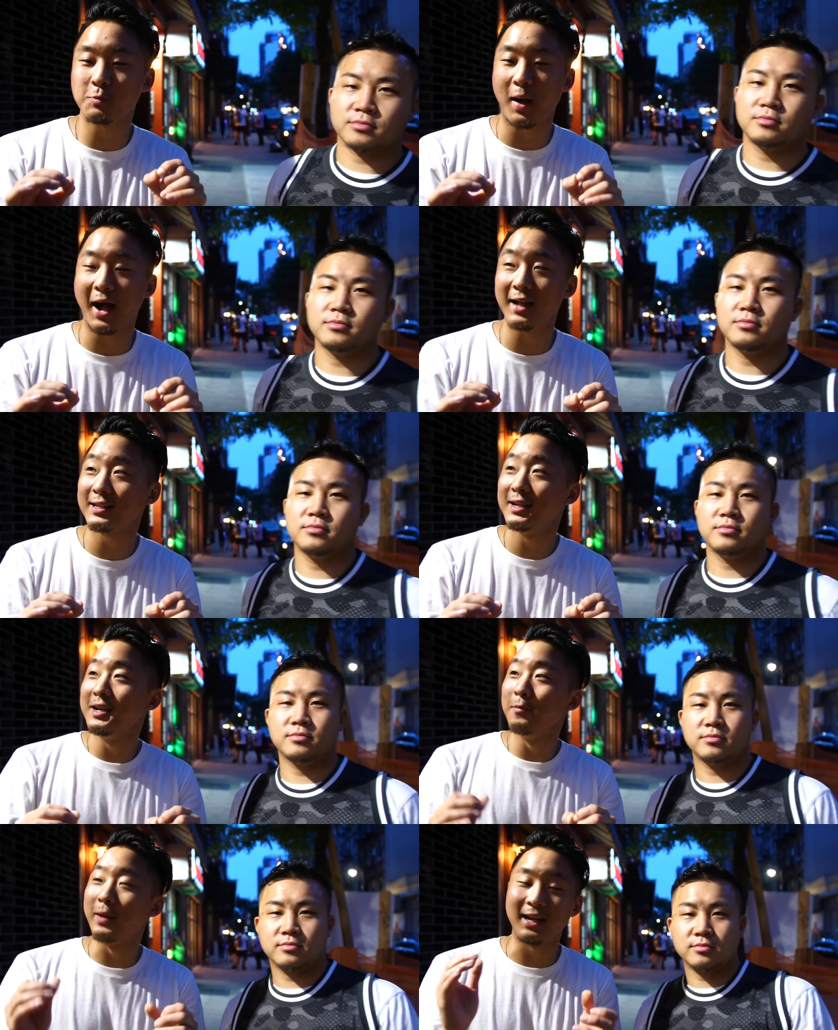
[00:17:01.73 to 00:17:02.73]
Speaker 1: spot.
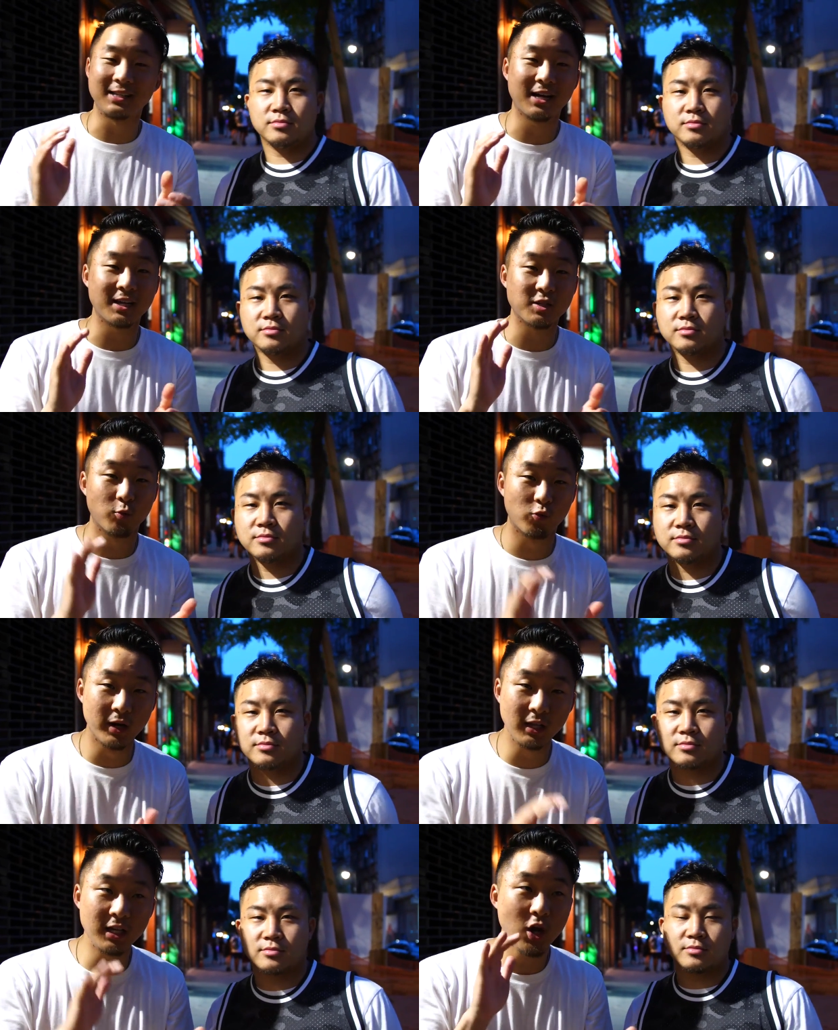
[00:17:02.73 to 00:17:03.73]
Man, it's got some
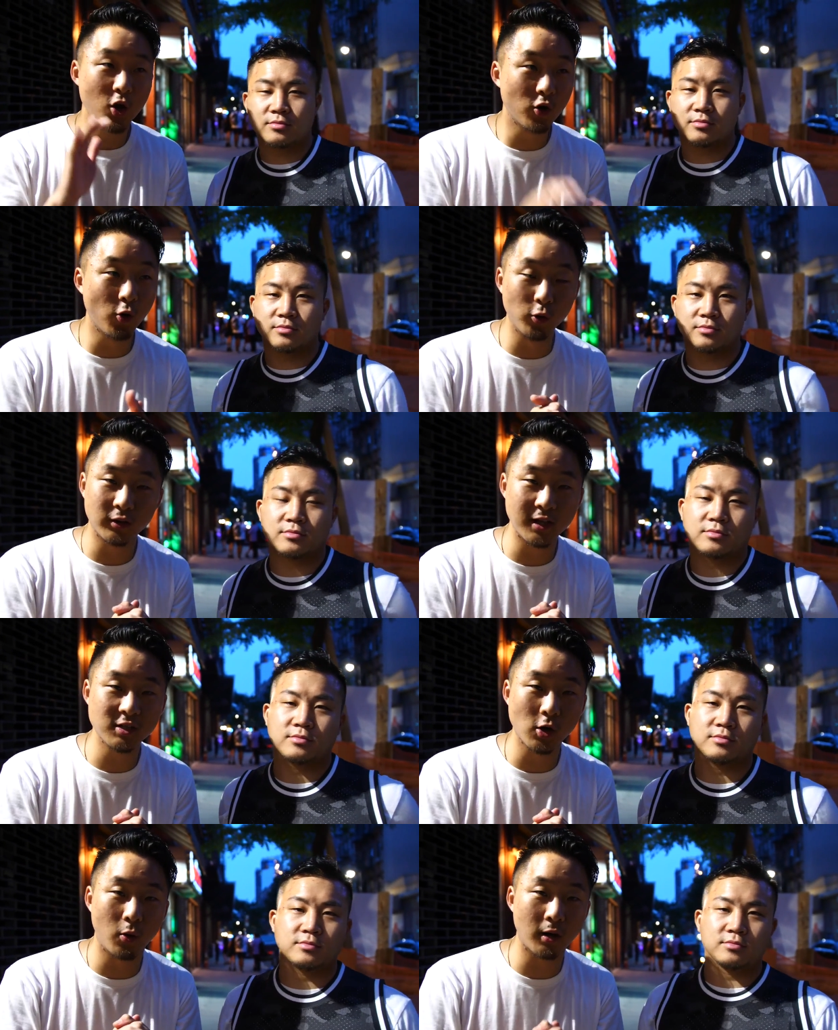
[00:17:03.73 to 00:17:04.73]
really cool things
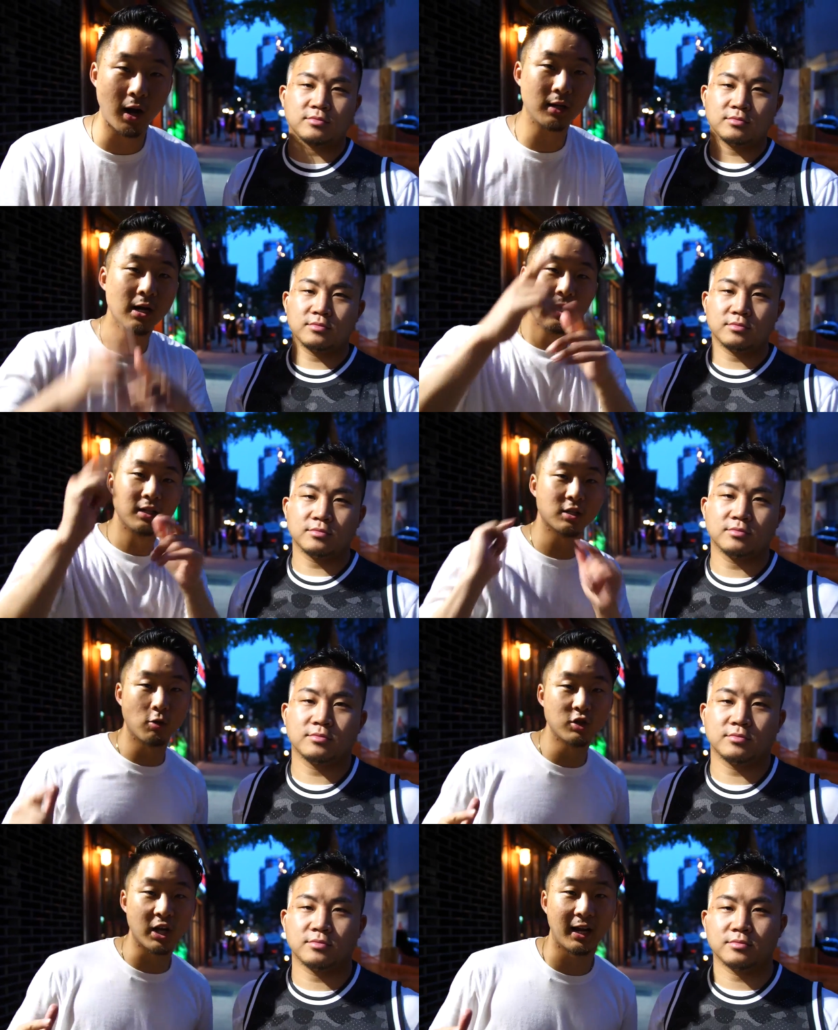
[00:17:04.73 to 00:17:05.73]
going on. Let's
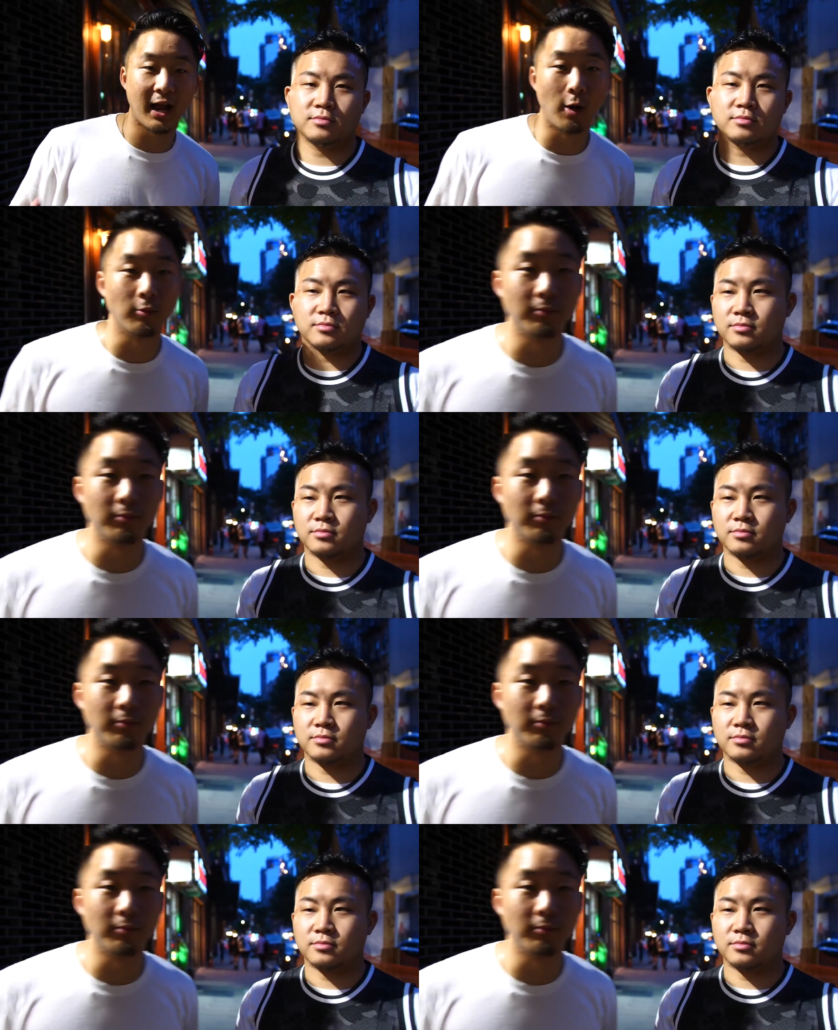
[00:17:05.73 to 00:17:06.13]
go check it out.